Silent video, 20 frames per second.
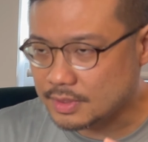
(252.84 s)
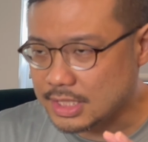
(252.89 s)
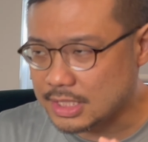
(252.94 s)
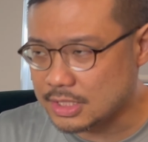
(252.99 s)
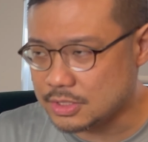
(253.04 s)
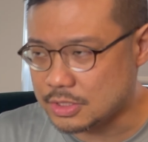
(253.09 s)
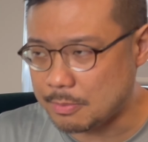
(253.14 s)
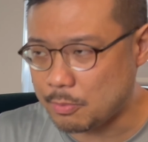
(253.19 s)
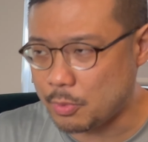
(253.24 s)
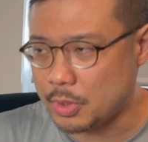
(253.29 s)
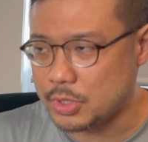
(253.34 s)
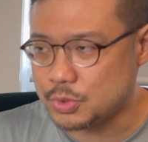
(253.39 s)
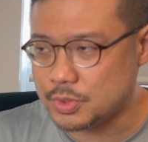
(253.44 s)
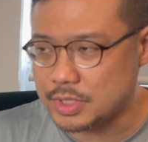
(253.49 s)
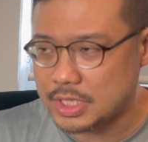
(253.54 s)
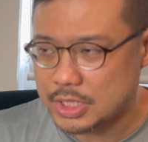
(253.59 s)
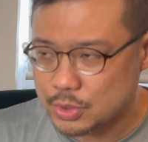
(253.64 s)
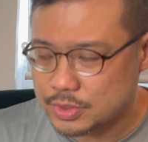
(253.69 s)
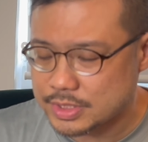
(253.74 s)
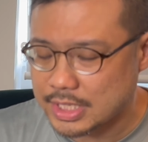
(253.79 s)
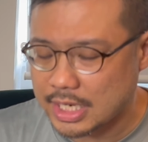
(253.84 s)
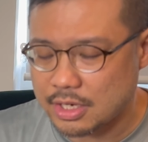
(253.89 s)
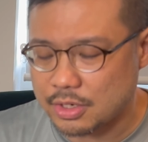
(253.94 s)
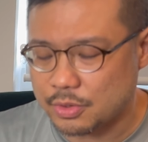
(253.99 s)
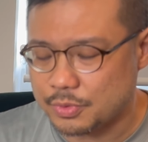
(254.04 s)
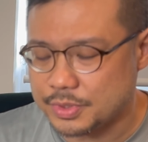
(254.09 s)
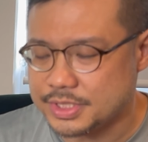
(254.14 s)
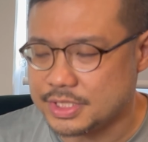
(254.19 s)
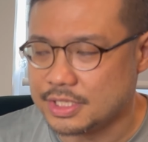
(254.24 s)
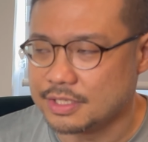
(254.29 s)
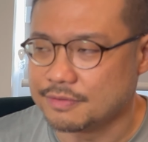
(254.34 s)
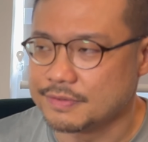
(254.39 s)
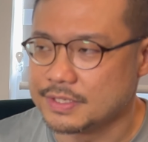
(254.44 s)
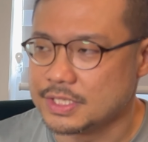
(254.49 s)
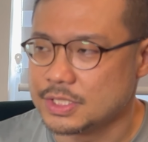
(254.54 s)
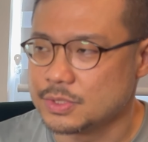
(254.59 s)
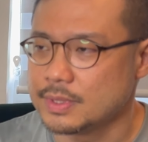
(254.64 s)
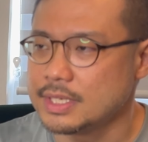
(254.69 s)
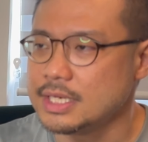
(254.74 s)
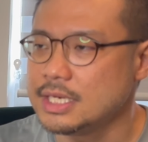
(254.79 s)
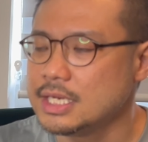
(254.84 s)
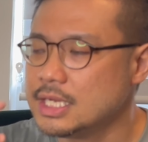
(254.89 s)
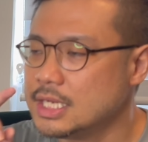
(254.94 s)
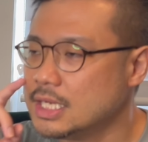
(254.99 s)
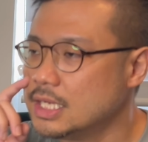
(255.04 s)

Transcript: So I'm quite sure they use Tiger Crystal for this one.